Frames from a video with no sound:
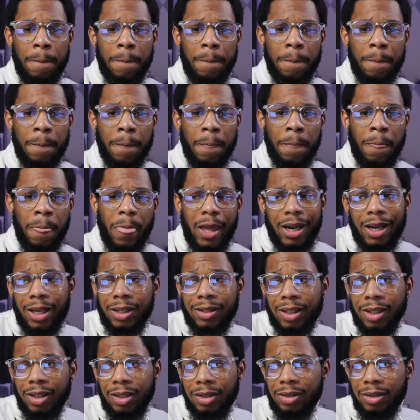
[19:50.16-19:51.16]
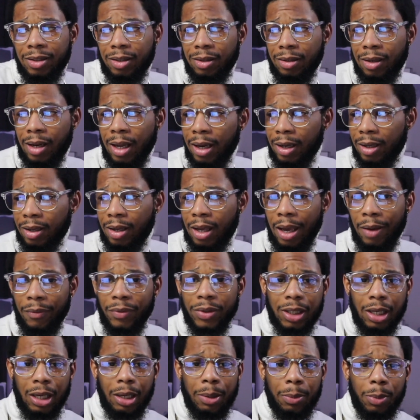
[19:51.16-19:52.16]
And at the end of the day, Kevin
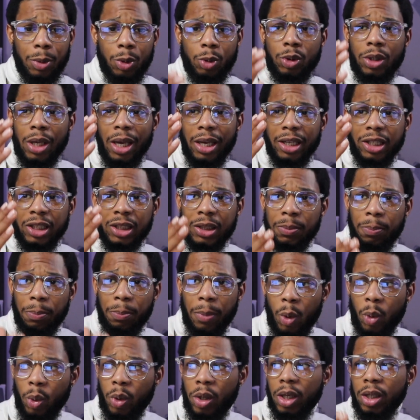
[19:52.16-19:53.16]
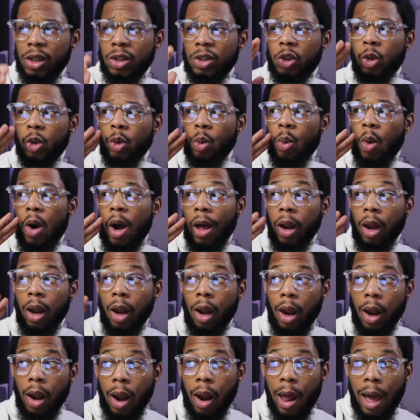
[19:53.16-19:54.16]
Samuels has spoken to a
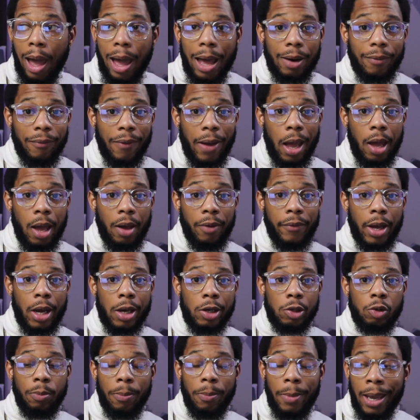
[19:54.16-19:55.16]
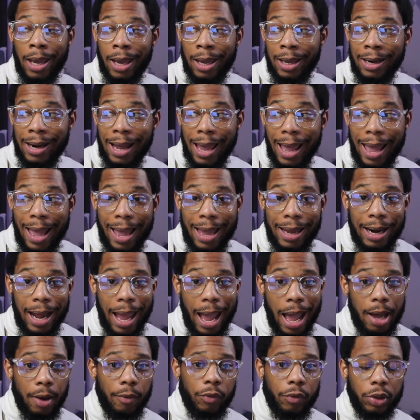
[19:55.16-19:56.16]
lot of high value men and
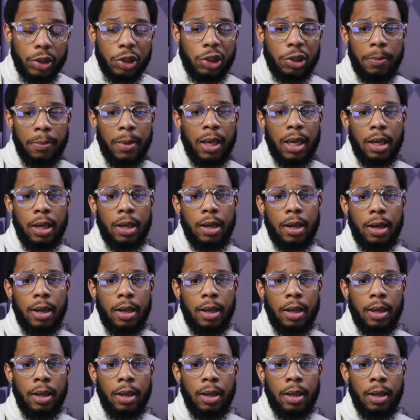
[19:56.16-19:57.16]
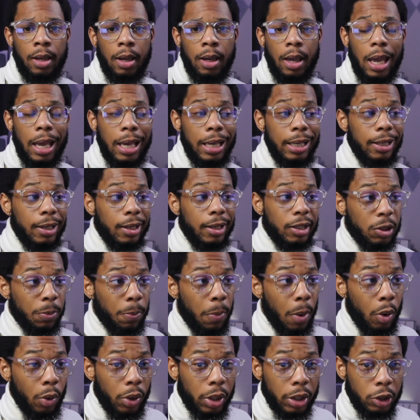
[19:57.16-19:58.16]
average men. And he has
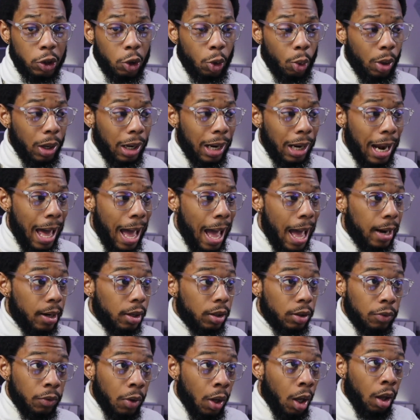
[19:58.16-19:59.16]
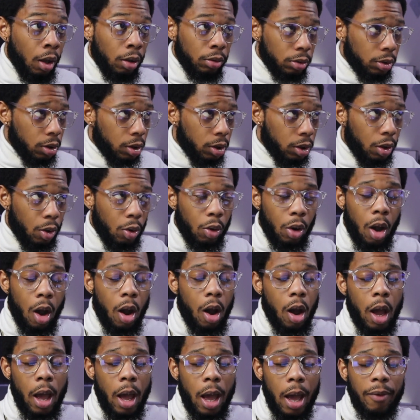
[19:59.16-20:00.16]
spoken to a lot of so-called
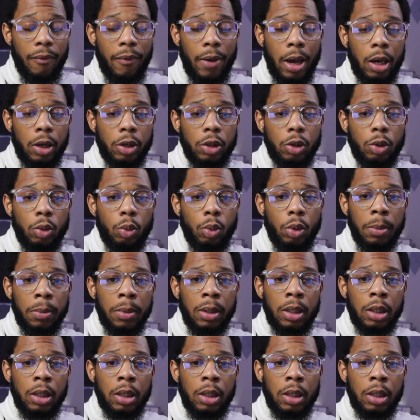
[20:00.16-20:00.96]
high value women